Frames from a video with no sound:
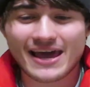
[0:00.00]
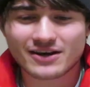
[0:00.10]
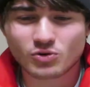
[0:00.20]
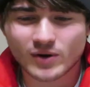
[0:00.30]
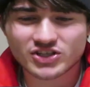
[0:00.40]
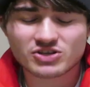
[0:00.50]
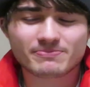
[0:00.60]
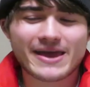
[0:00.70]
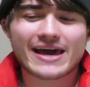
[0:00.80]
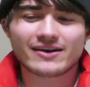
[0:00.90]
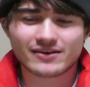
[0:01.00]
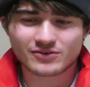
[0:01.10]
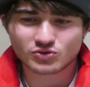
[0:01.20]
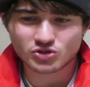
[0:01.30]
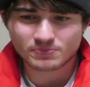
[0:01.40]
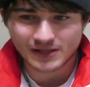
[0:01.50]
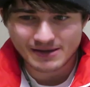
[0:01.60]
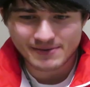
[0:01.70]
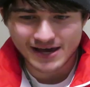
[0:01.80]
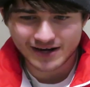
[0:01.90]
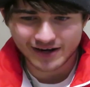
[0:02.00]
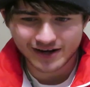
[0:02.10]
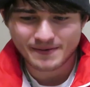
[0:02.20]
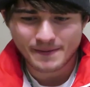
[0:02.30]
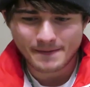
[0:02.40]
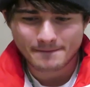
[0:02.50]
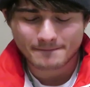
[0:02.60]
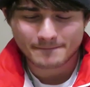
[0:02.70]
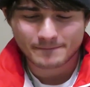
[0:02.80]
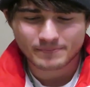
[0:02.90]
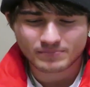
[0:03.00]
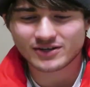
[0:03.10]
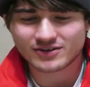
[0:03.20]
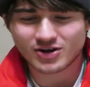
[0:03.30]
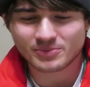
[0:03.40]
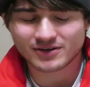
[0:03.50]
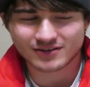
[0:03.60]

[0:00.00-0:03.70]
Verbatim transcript: Mad? You're watching Madden. Don't you play Madden? Yeah. Why'd you call me